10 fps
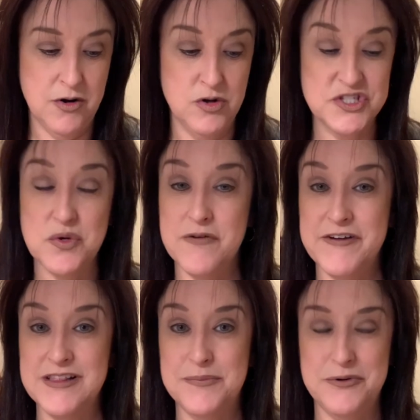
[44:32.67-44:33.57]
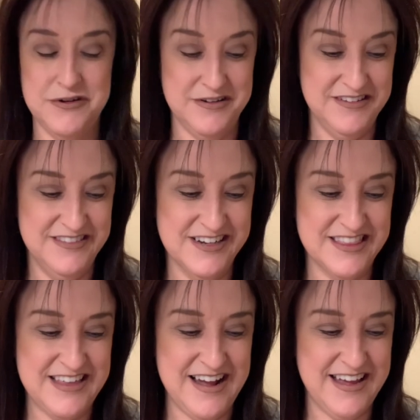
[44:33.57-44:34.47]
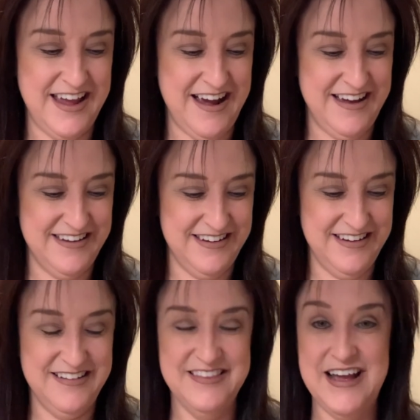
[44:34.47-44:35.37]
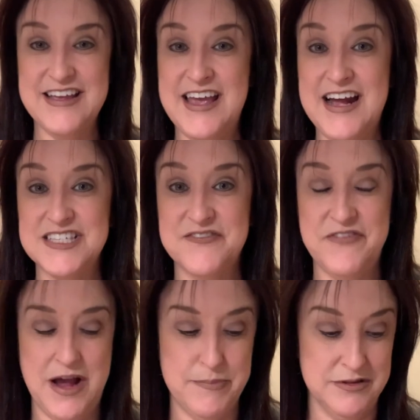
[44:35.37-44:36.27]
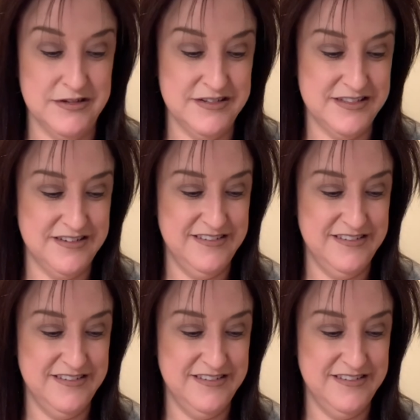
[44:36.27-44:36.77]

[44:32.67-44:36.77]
also available. Look at that cat. That cat's fabulous.